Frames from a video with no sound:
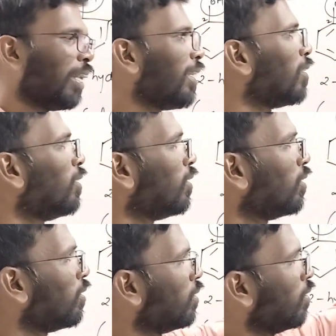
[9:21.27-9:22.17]
Like
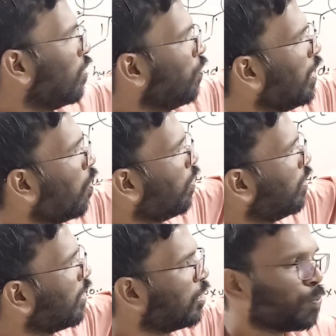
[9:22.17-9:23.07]
without
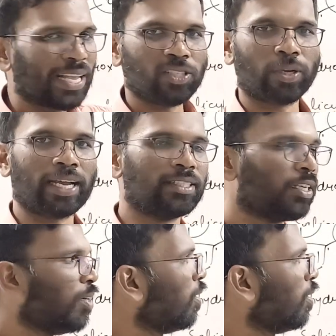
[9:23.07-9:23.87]
this it is benzoic acid.